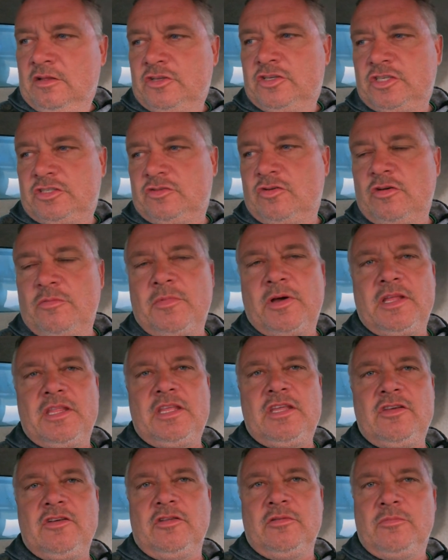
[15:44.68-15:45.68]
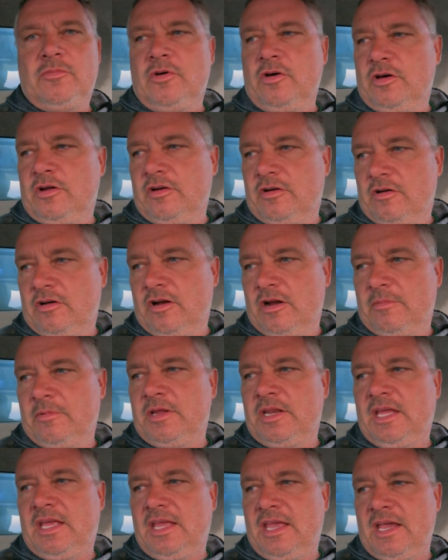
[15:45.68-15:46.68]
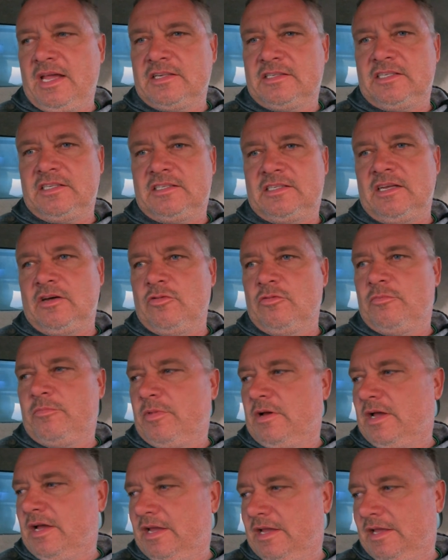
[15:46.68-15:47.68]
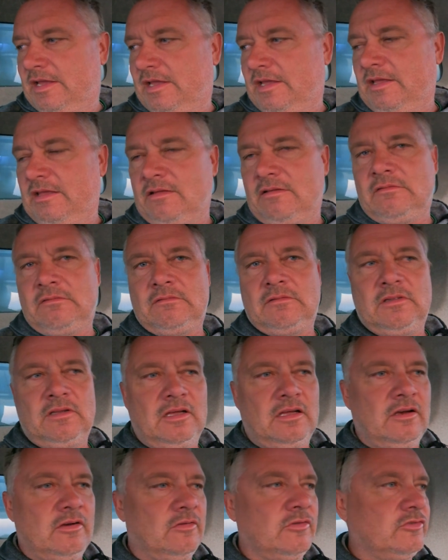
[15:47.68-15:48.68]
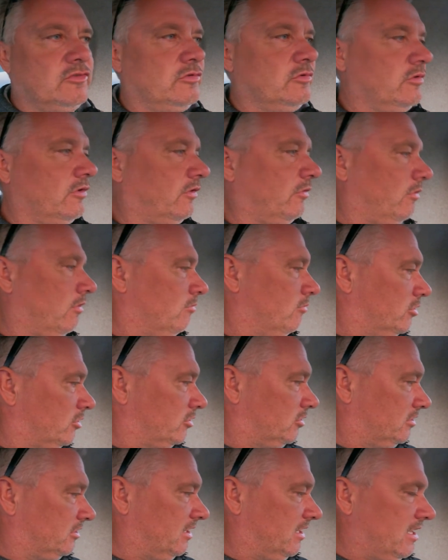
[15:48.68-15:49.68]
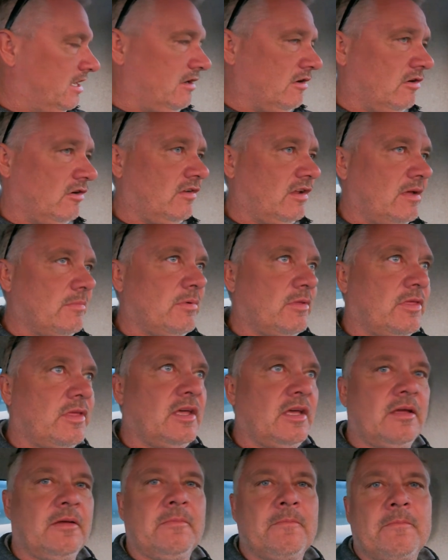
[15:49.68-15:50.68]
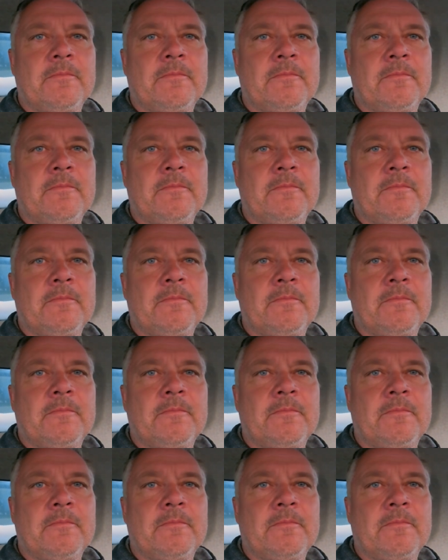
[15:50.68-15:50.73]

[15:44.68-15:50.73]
Just going by the yield monitor, I'm going to guess it's out by, I don't know, 2 or 3 bushels an acre type of thing.